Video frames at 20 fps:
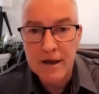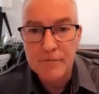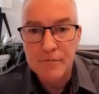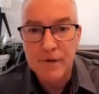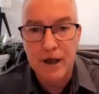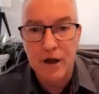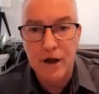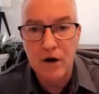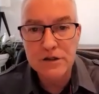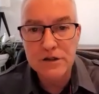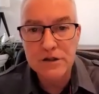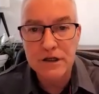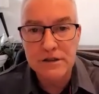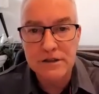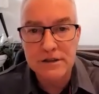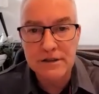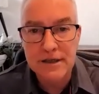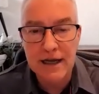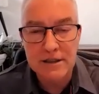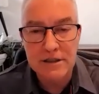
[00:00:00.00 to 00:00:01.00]
because
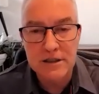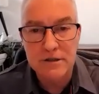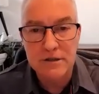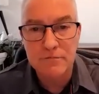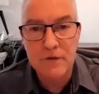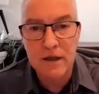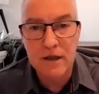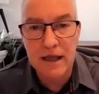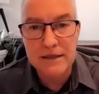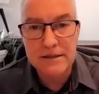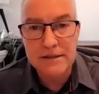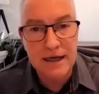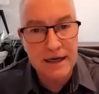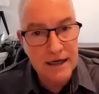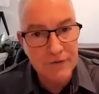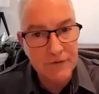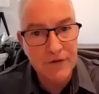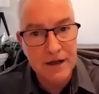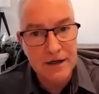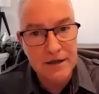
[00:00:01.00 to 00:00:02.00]
there's such
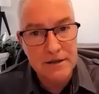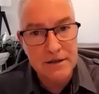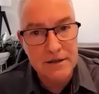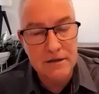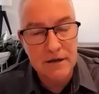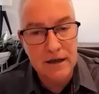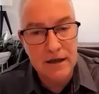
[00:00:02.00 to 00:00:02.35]
significant